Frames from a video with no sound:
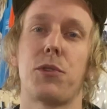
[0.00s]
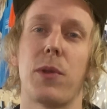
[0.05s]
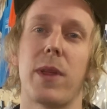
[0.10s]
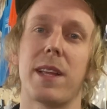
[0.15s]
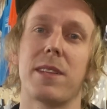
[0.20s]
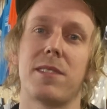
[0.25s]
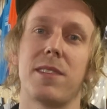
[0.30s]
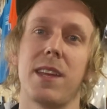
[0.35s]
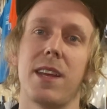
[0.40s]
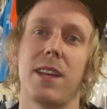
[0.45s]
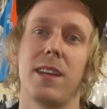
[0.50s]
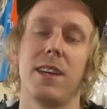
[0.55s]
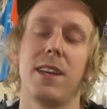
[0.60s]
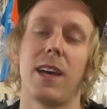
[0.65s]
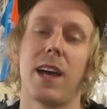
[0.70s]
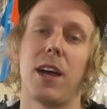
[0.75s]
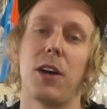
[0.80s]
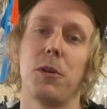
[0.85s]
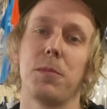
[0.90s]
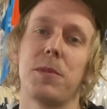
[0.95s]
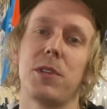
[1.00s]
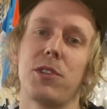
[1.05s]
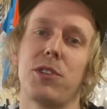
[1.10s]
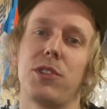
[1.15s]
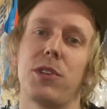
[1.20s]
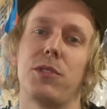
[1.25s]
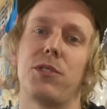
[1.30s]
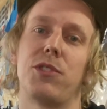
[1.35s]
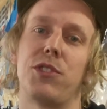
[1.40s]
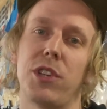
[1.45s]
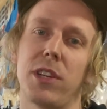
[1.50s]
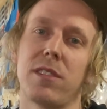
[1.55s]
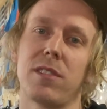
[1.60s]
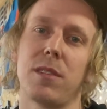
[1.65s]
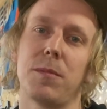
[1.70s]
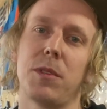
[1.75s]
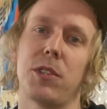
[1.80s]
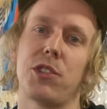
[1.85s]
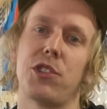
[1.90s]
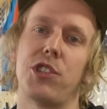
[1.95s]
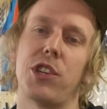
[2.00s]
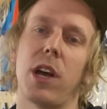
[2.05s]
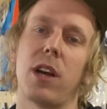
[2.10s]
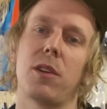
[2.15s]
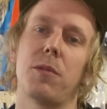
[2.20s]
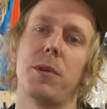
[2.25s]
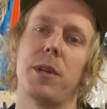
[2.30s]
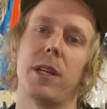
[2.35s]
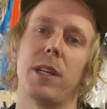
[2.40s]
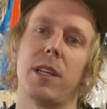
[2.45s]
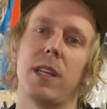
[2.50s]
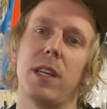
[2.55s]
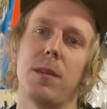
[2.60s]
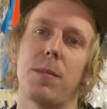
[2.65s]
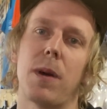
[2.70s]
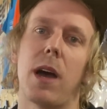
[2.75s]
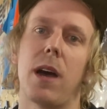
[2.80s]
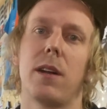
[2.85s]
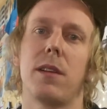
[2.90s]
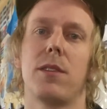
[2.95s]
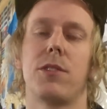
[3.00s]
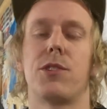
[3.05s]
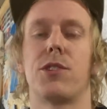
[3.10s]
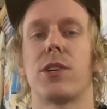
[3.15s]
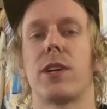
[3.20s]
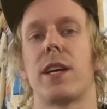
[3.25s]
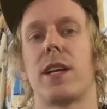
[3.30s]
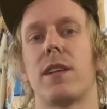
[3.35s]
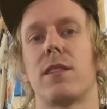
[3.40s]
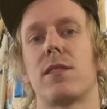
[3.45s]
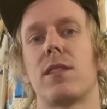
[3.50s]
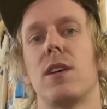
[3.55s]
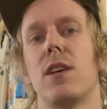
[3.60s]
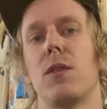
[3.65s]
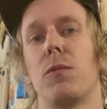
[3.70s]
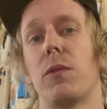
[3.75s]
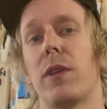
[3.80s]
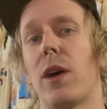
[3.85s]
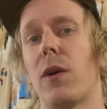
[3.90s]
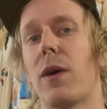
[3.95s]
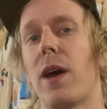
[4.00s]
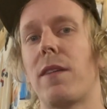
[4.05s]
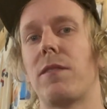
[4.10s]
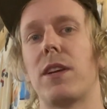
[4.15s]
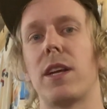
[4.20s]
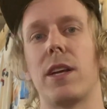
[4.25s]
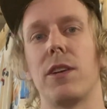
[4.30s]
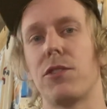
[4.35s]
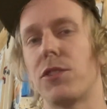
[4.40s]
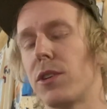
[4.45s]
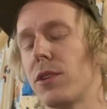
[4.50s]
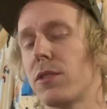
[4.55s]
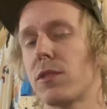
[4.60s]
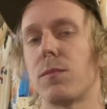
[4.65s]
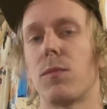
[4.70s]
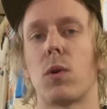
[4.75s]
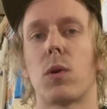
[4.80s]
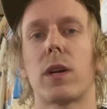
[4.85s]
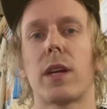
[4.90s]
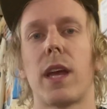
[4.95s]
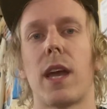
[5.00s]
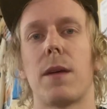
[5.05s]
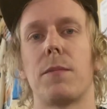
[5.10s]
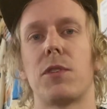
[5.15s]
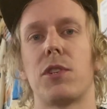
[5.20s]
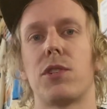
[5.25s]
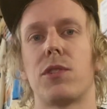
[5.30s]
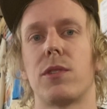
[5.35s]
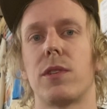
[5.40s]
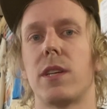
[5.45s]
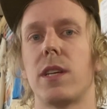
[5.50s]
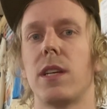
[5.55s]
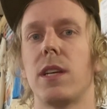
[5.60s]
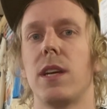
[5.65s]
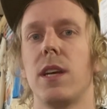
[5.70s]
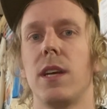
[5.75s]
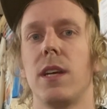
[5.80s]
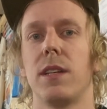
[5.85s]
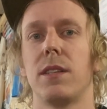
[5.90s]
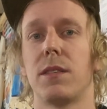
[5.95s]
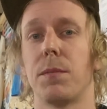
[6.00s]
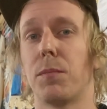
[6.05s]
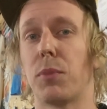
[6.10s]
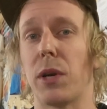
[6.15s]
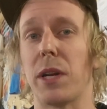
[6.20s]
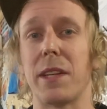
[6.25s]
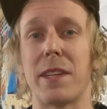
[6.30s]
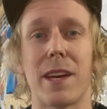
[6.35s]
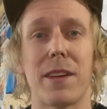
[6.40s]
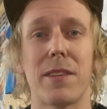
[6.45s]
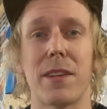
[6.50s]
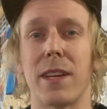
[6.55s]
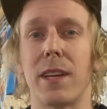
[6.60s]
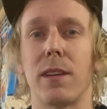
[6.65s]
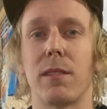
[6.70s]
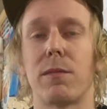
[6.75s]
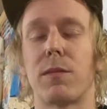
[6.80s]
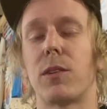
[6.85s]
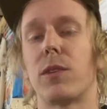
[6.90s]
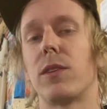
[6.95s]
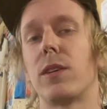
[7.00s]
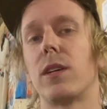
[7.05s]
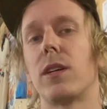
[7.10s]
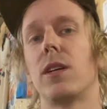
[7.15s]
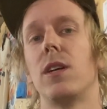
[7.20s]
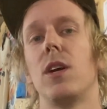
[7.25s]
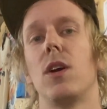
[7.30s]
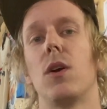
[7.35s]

So that's it. I hope this shows just how much junk we can keep out of the drains without having to introduce more chemistry to break down the ink further